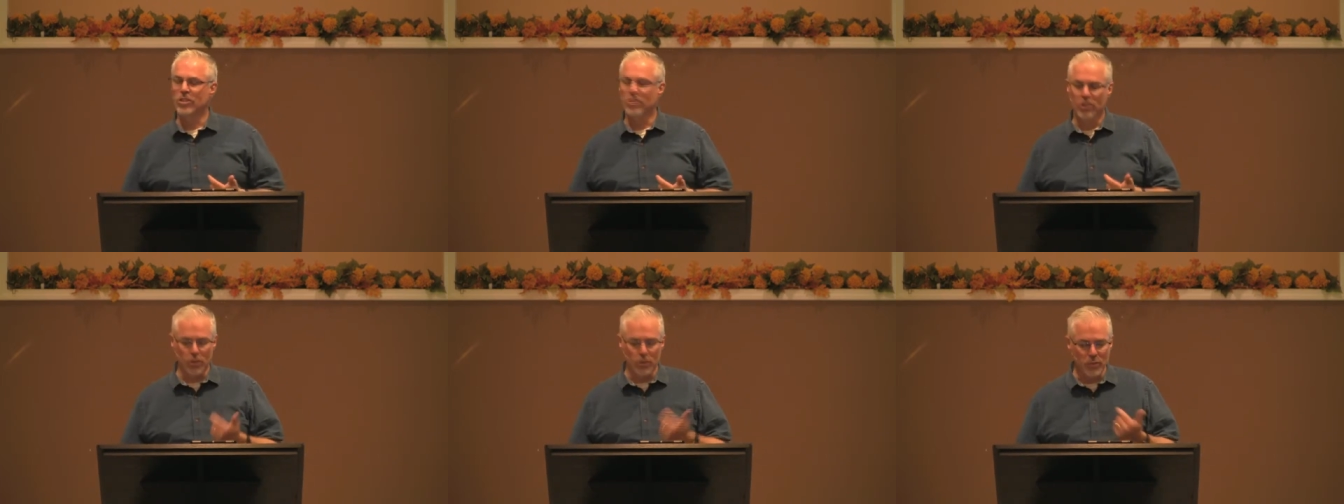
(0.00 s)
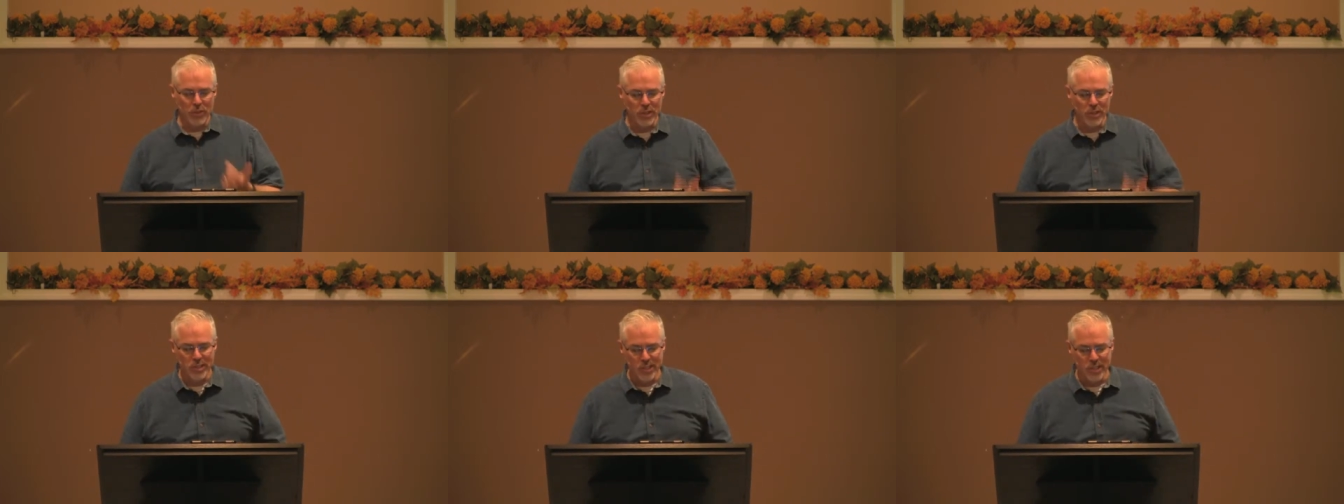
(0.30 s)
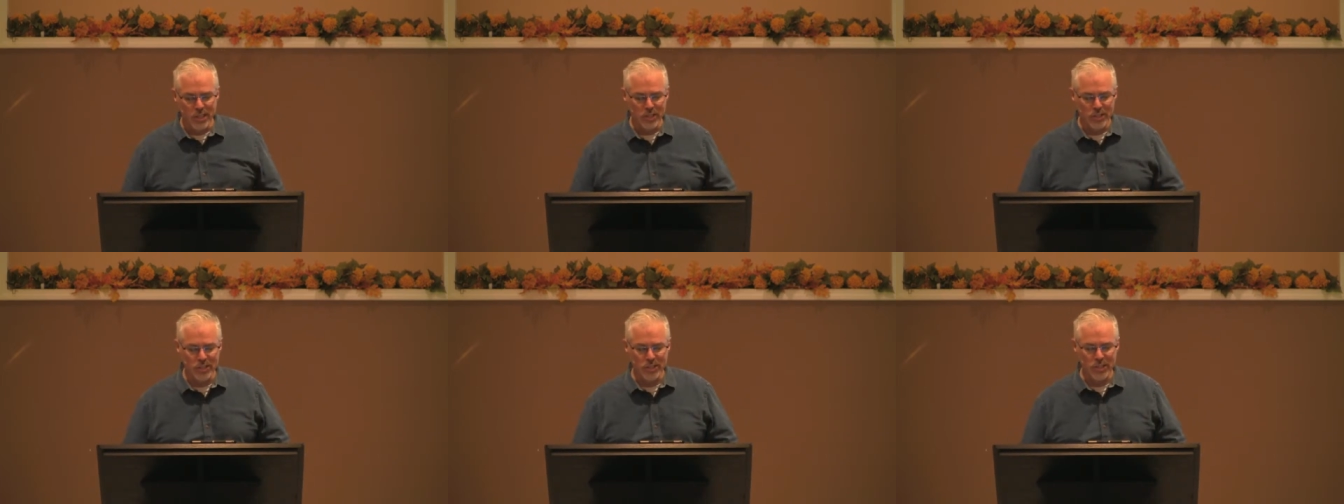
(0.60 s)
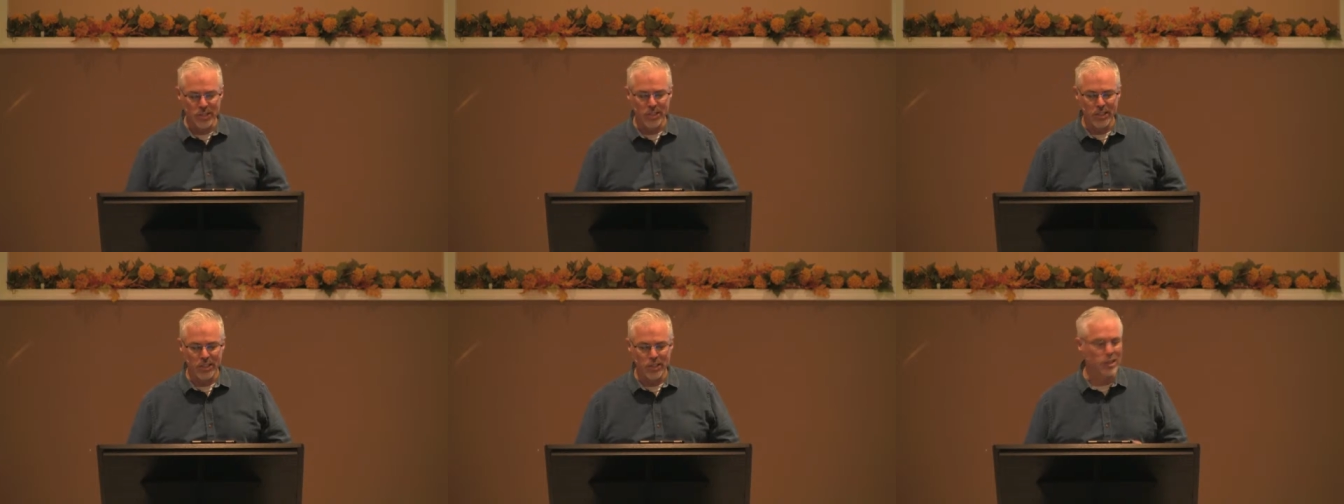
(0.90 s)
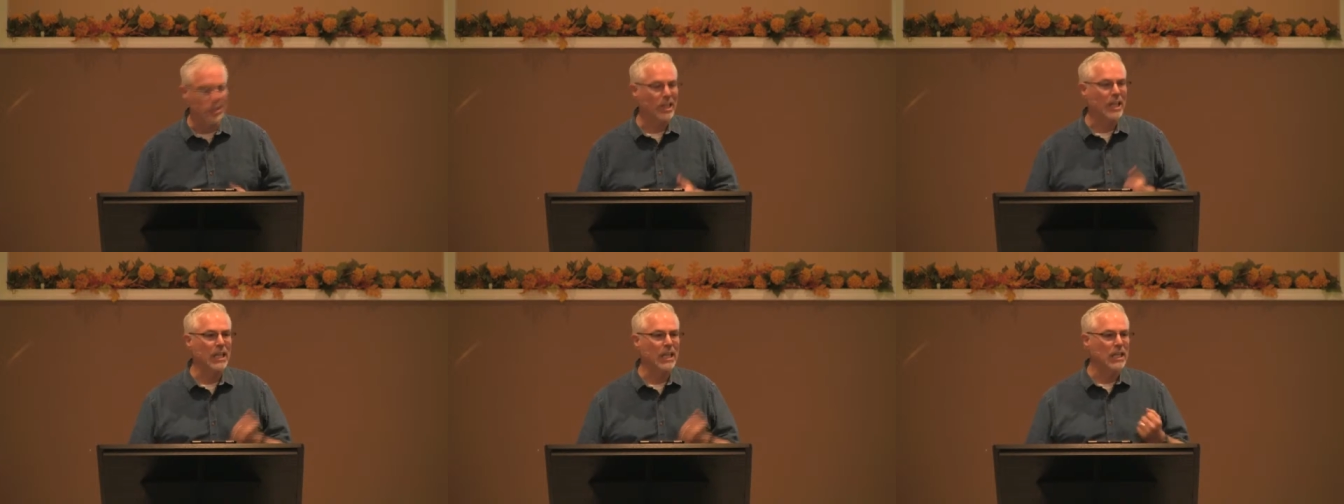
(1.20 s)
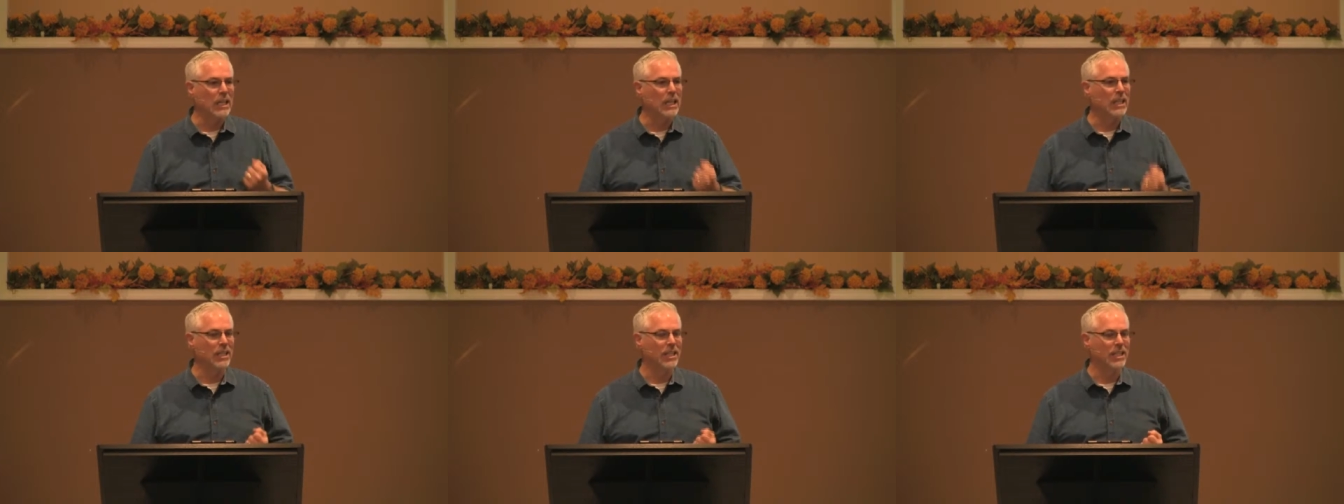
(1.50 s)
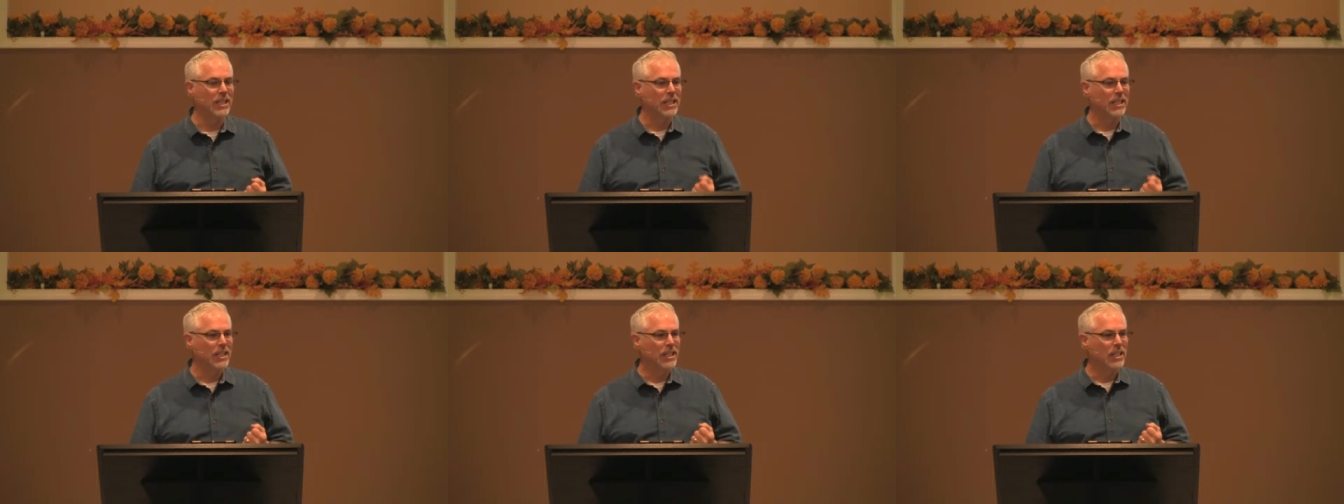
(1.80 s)
to resist sin.
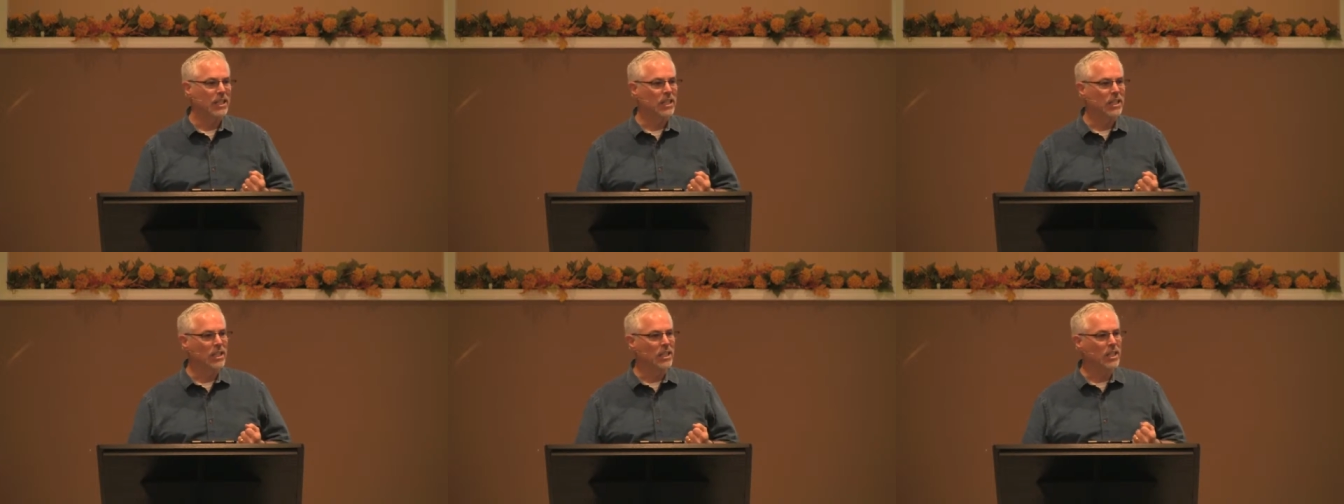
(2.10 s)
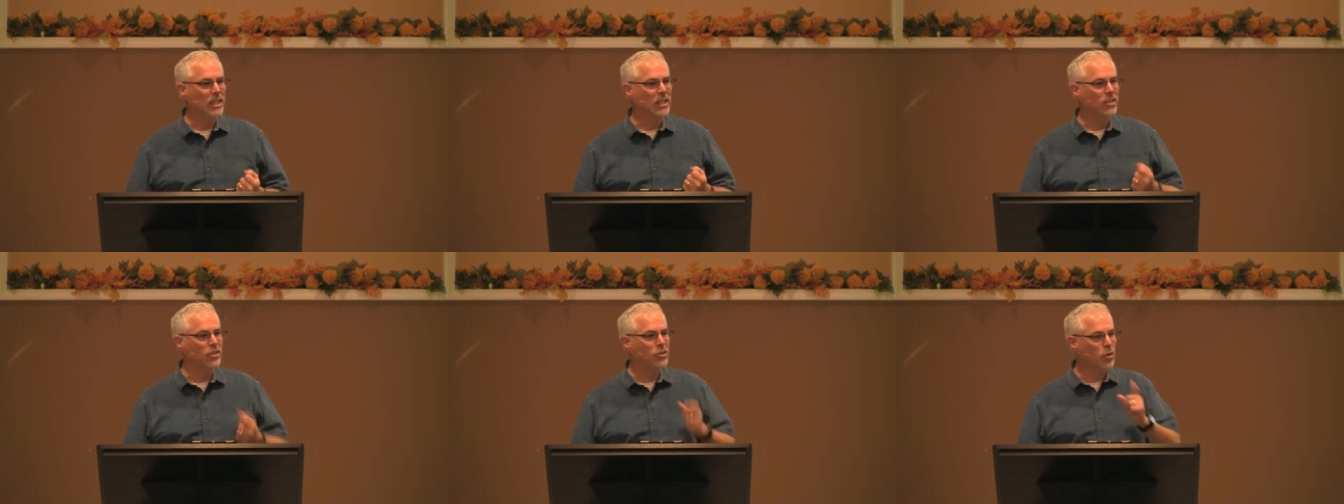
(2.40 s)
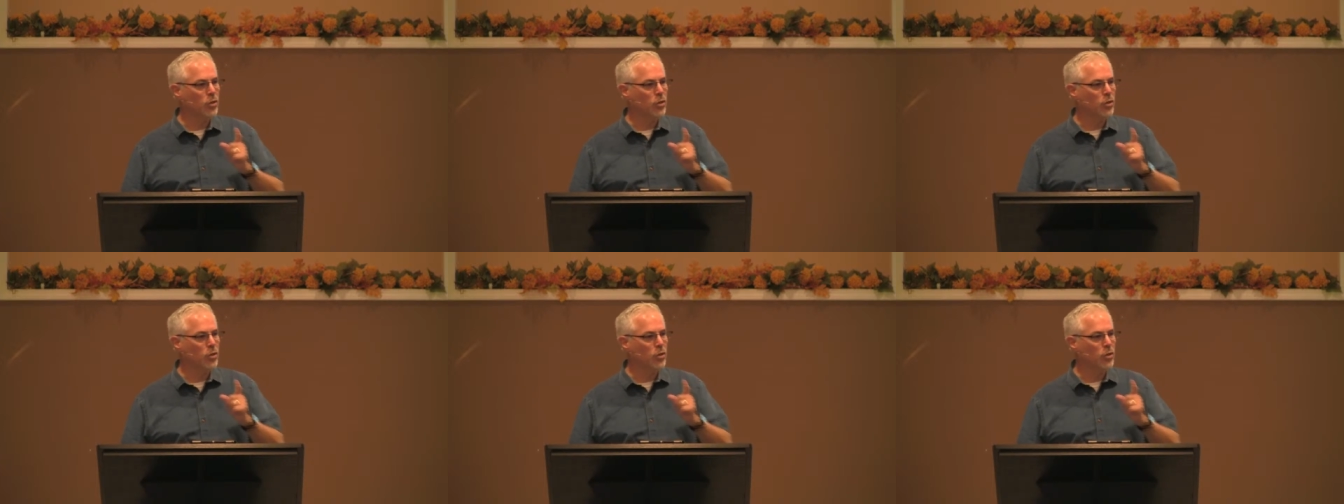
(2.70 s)
And